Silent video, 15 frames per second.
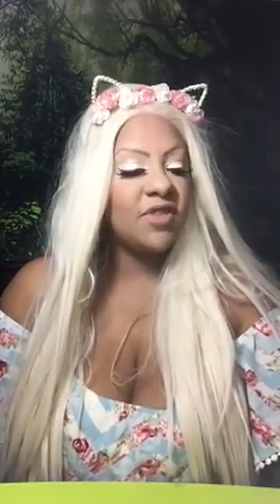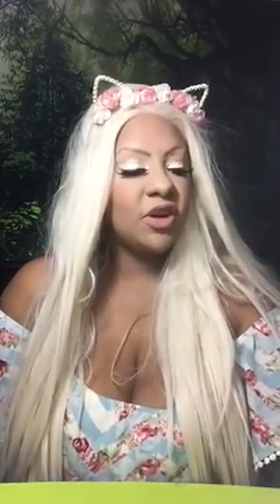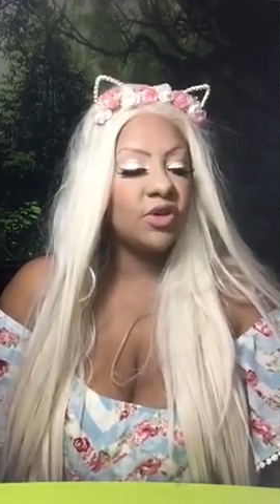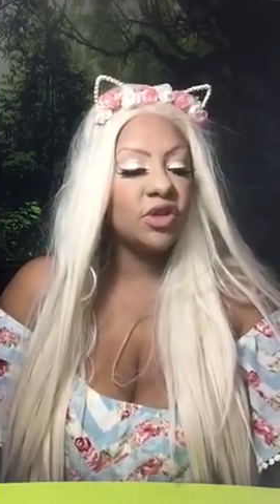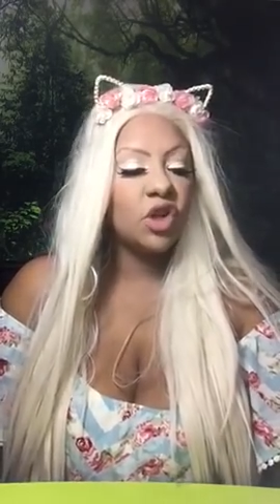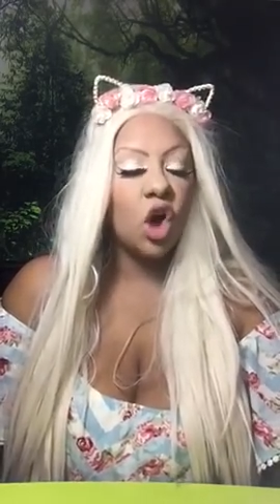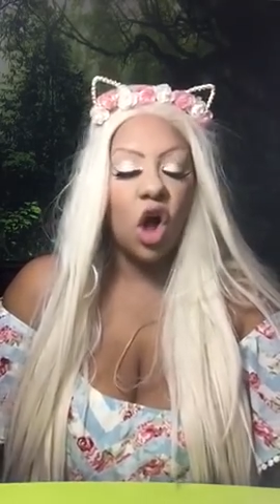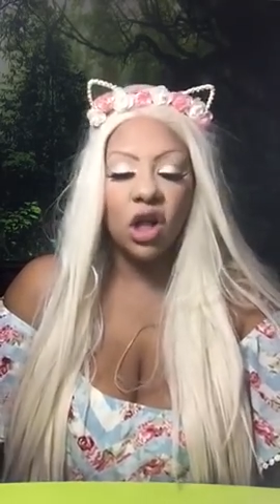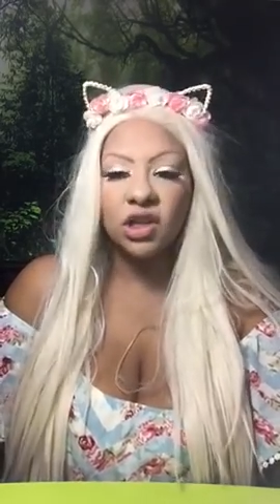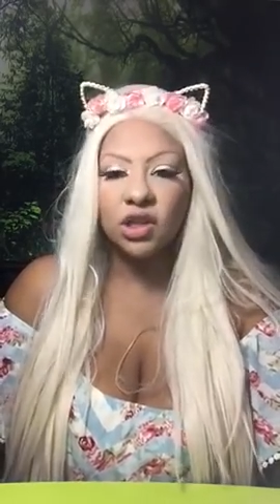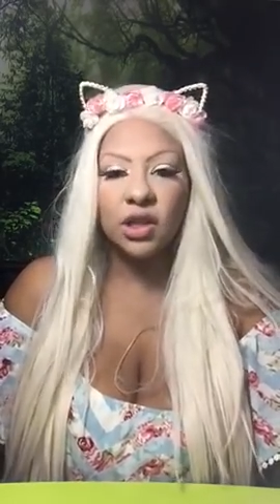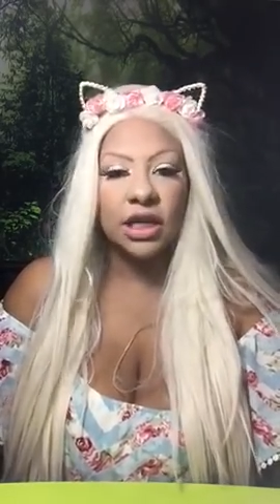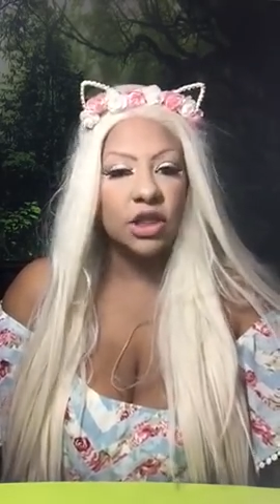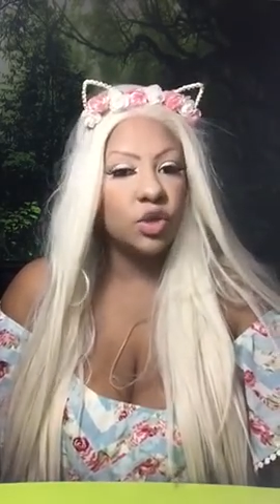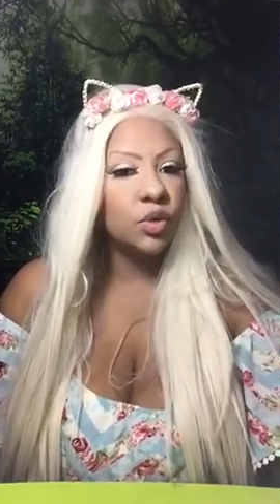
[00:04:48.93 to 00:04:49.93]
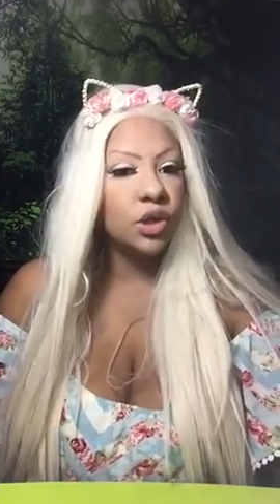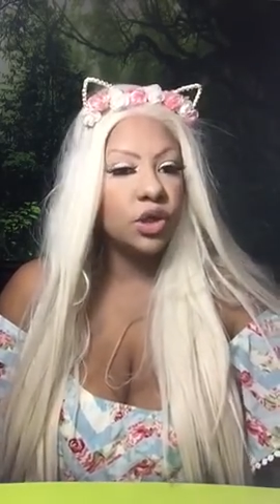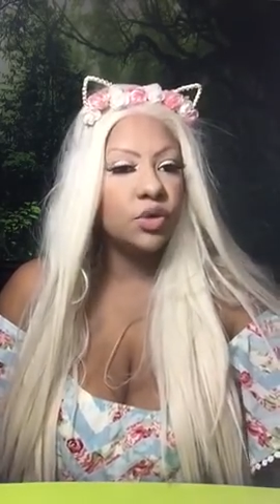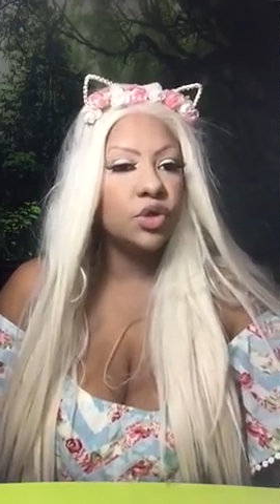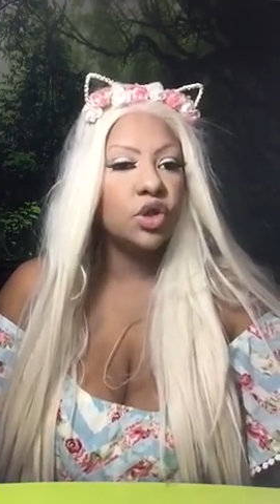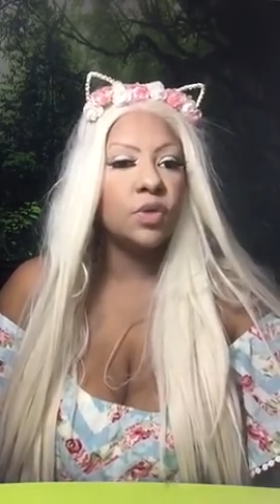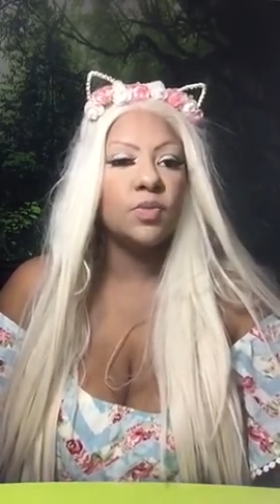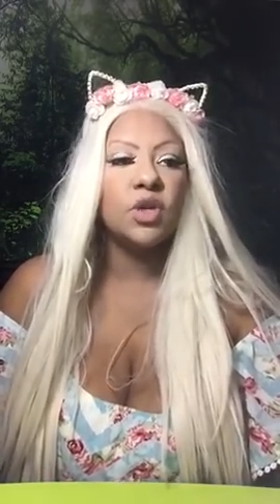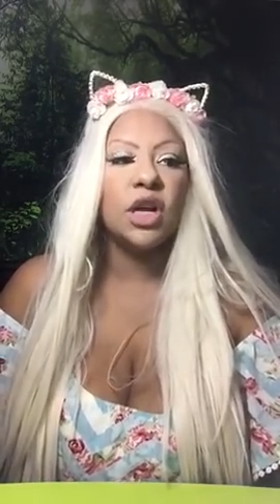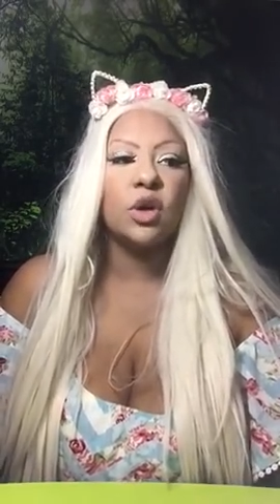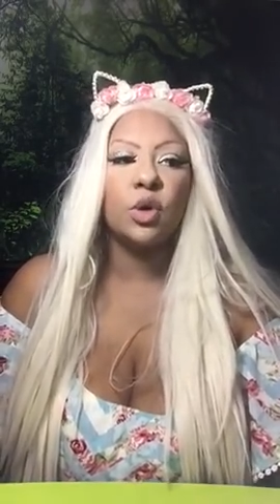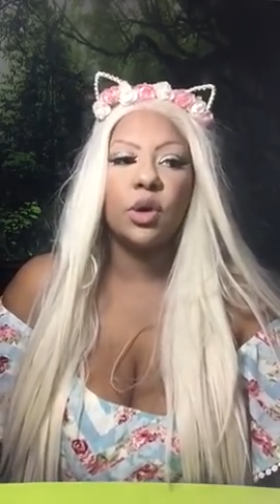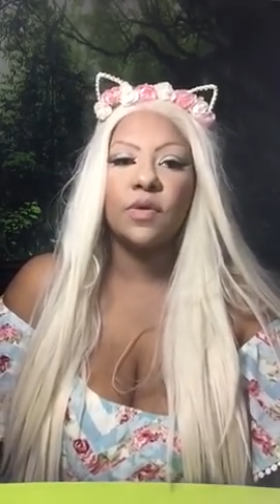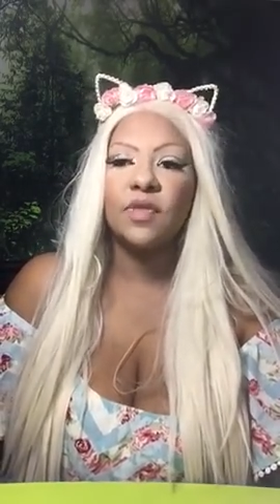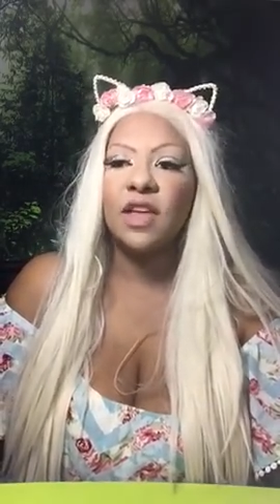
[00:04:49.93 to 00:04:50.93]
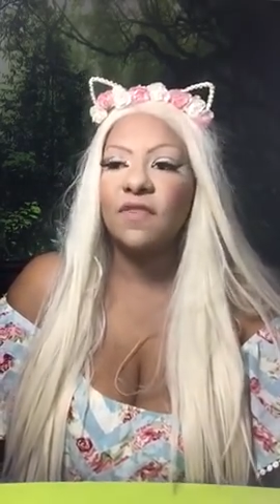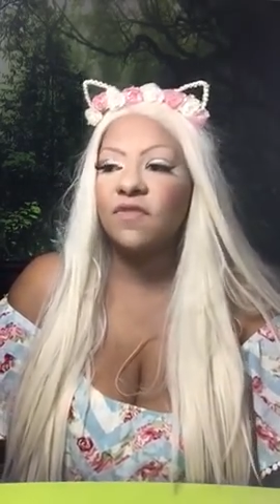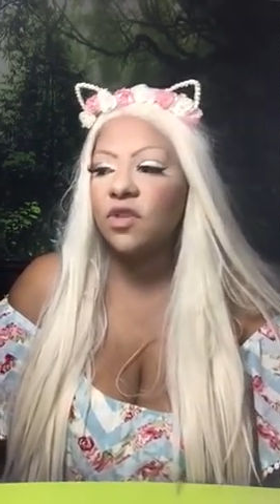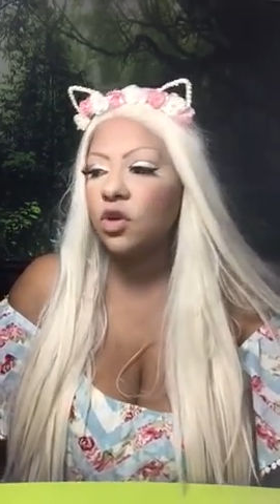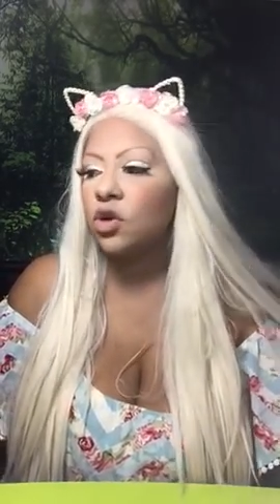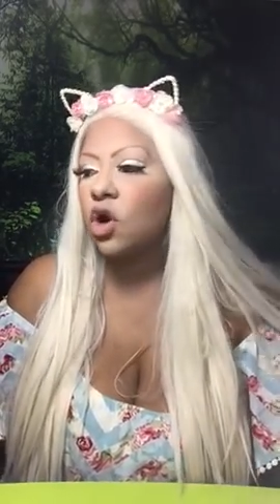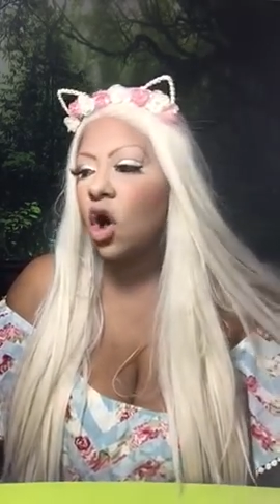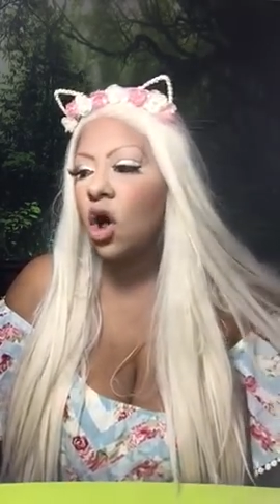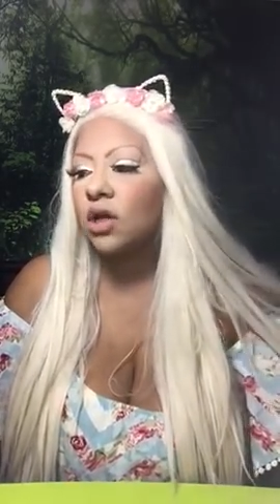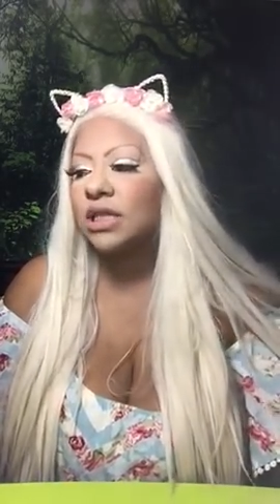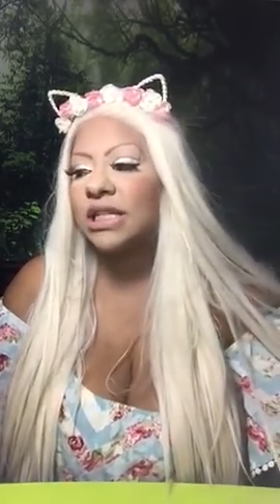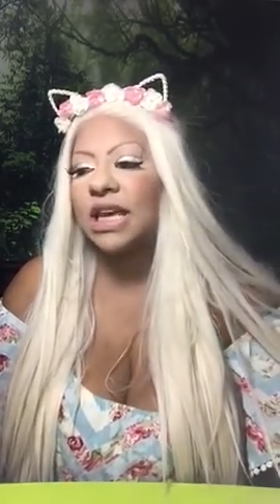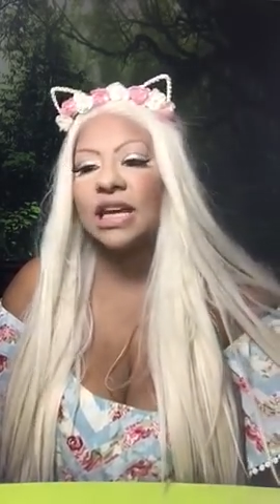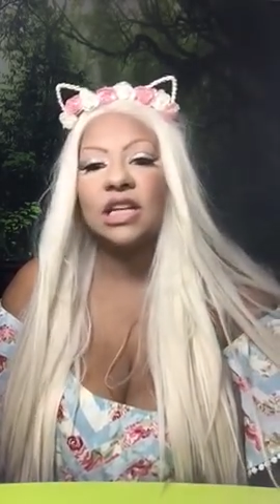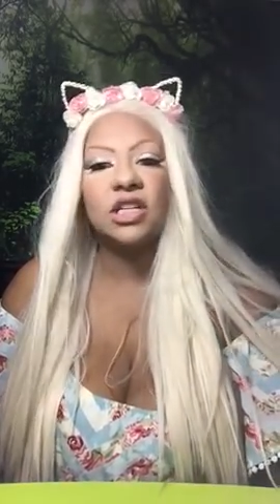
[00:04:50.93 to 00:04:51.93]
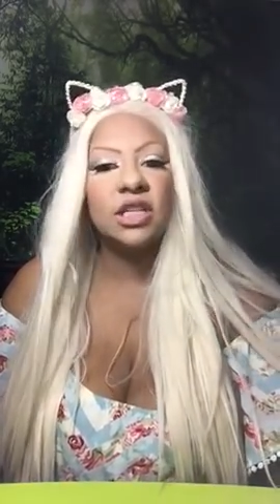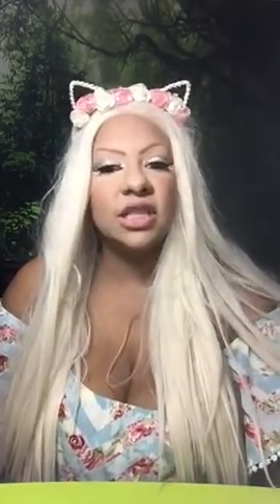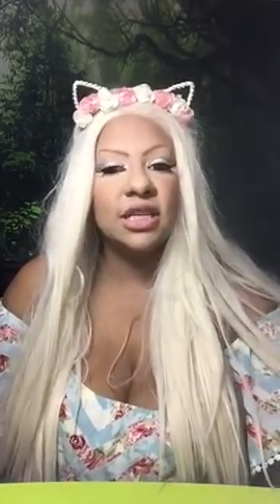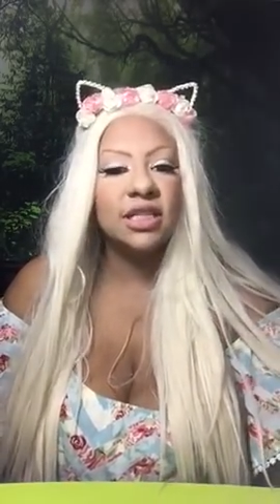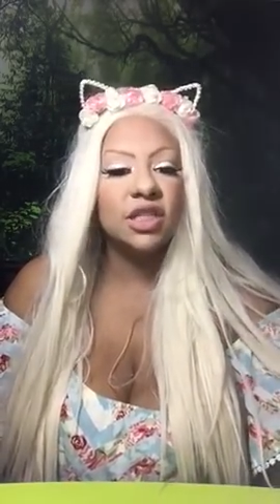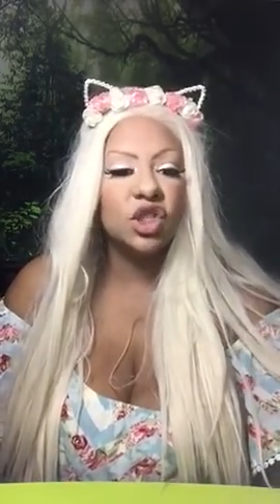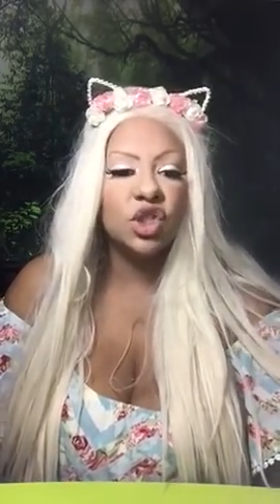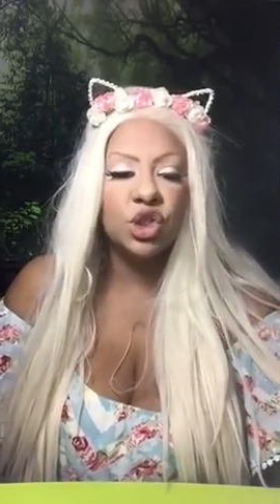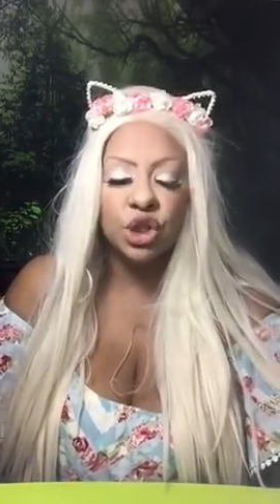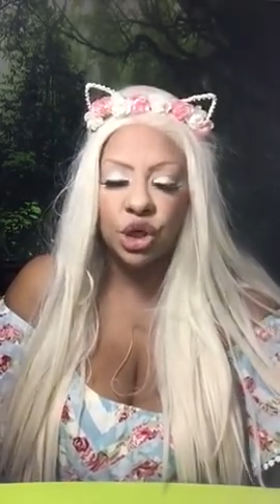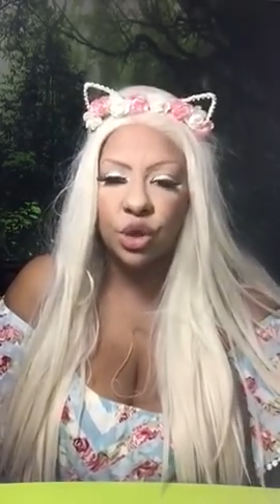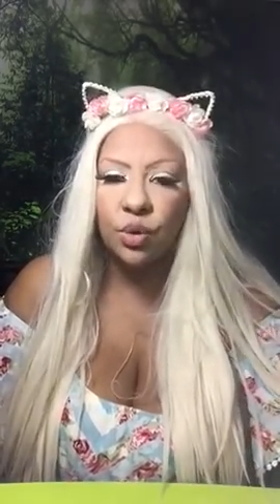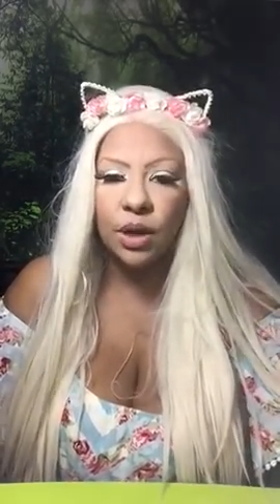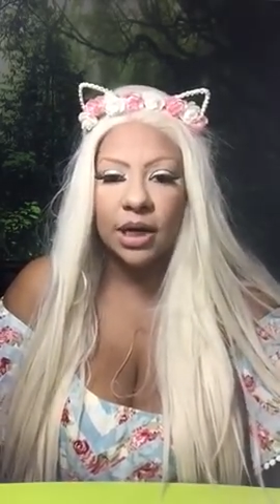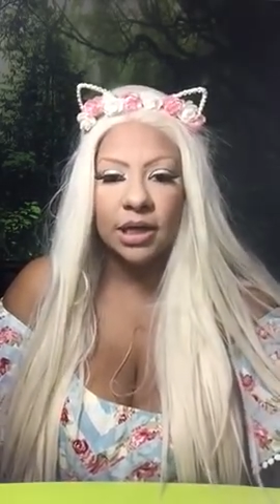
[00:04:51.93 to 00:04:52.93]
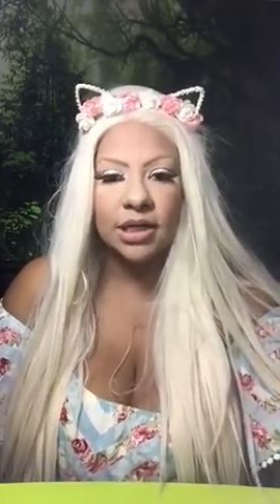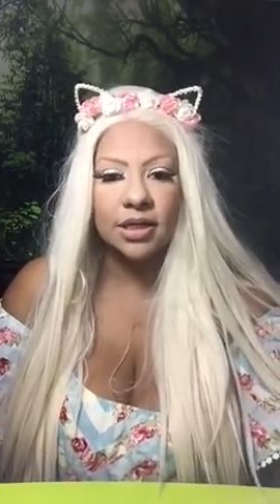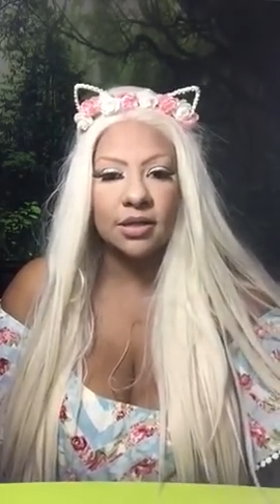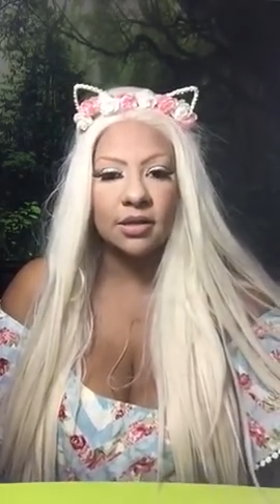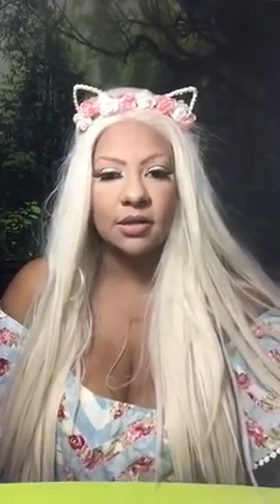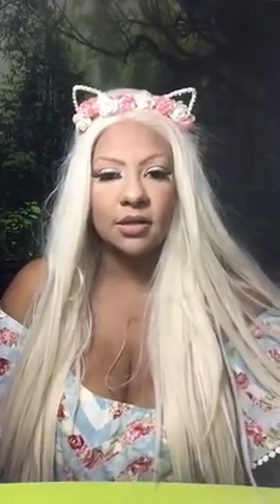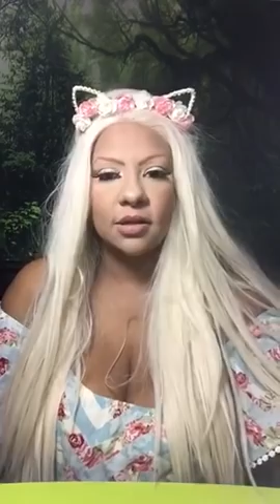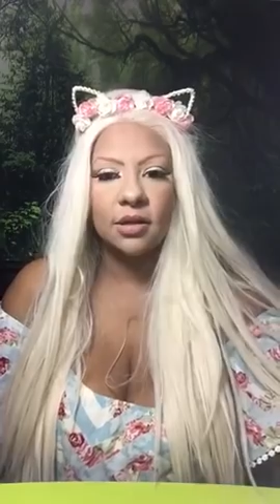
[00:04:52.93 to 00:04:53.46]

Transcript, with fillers: feels called to like do a YouTube channel or if they feel called to get into this, do it.